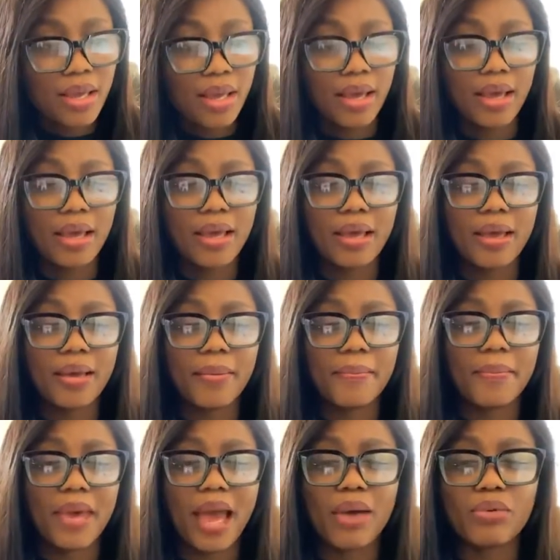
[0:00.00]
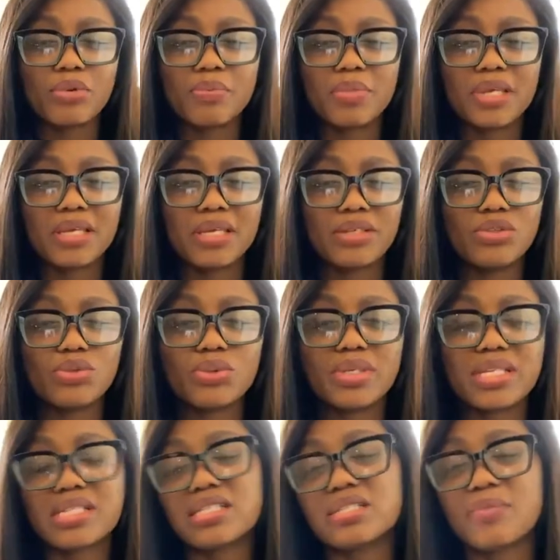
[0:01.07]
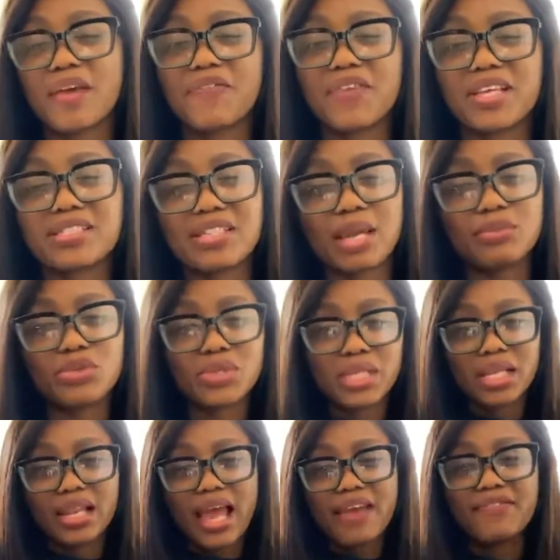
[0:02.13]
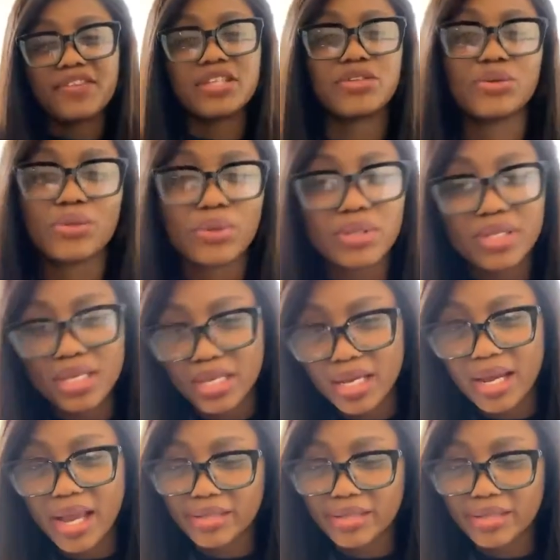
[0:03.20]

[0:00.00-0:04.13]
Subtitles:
I will be doing, this is my first time doing a live video on here.